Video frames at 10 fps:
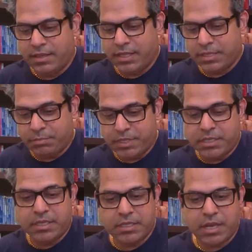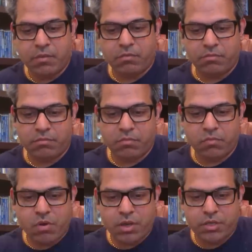this person does not
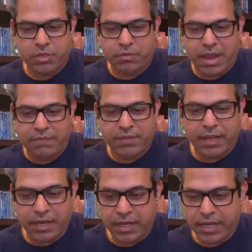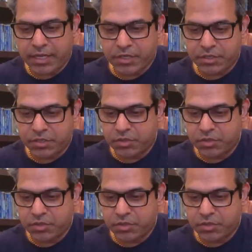want to have that connection.